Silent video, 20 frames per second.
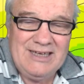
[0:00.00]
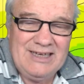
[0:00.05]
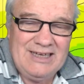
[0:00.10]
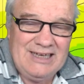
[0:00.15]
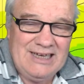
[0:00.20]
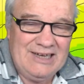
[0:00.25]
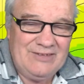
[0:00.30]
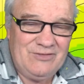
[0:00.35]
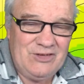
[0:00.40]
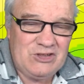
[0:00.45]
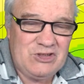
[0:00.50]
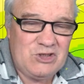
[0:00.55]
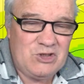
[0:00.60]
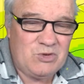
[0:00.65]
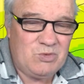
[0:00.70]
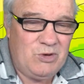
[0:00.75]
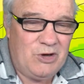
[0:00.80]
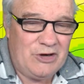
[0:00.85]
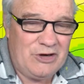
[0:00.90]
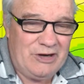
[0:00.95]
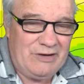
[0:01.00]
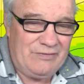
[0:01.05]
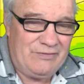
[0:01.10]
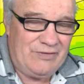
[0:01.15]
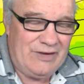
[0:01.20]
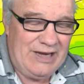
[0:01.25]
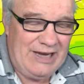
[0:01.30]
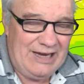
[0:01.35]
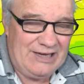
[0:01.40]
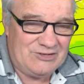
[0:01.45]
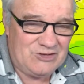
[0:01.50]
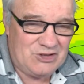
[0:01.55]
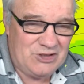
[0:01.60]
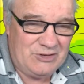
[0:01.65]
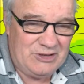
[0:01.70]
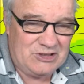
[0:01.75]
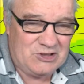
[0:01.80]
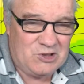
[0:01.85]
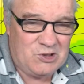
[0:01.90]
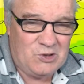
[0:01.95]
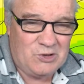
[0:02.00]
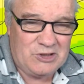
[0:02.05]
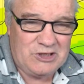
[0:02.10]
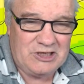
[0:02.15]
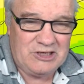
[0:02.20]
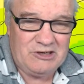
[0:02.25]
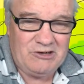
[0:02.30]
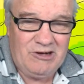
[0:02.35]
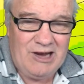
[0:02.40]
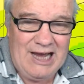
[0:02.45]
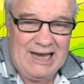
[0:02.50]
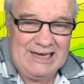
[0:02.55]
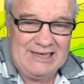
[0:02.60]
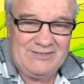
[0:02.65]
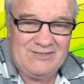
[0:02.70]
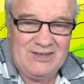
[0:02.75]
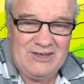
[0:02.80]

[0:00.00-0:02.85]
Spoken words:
and this is what I found. So it's looking great.